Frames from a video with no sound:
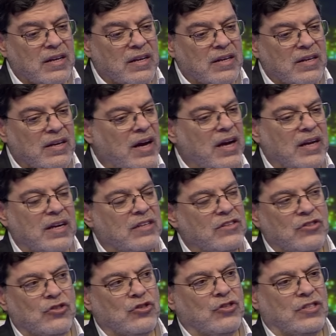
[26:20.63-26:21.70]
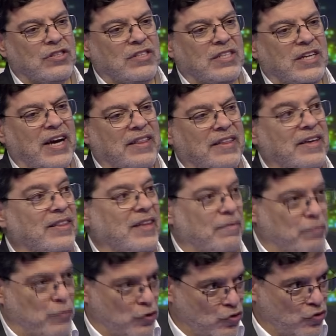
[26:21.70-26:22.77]
not uncertainty. I think they
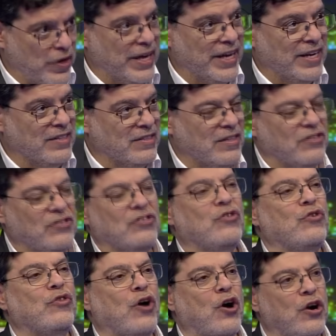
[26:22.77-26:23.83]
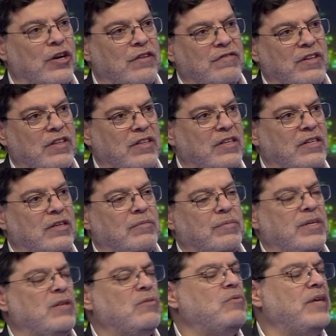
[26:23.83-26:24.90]
portray it as such, the art of the deal. But
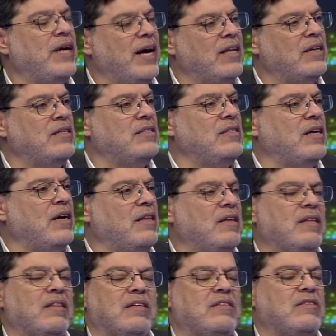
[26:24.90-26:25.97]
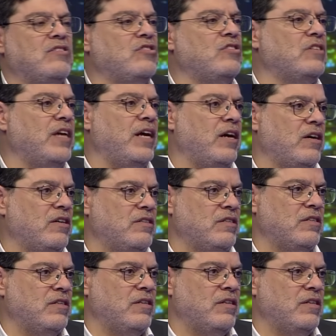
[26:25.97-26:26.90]
in reality, I think this is just chaos.